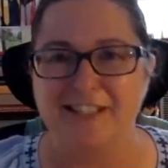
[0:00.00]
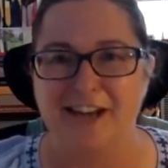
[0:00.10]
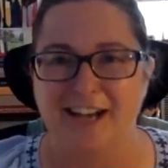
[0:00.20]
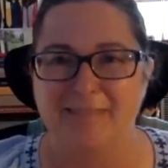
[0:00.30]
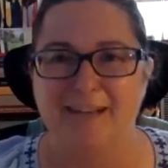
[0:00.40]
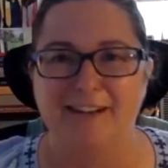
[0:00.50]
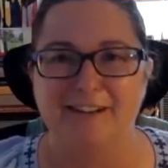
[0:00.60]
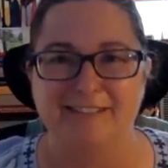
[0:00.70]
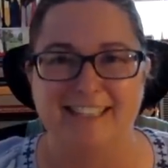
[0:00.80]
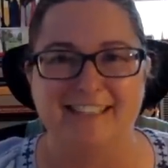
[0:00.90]
talk about
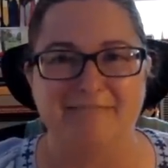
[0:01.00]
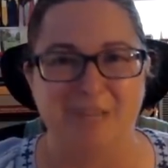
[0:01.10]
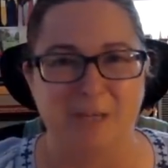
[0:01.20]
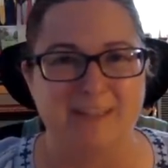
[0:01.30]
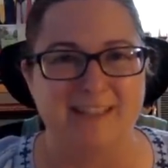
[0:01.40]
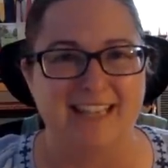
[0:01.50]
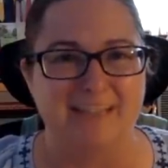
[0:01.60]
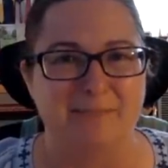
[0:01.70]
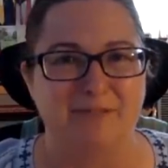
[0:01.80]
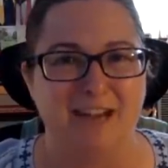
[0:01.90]
Greeks and Romans as
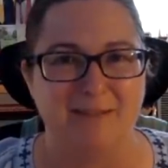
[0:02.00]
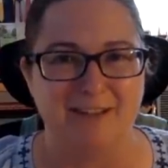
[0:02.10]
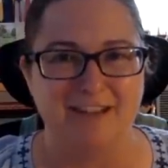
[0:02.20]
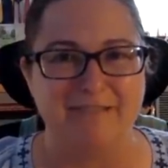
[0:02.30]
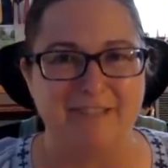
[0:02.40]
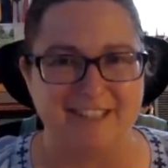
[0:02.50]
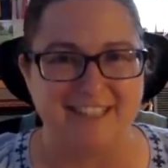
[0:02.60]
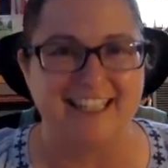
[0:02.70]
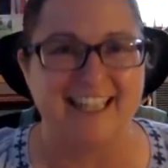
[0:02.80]
a primary functioning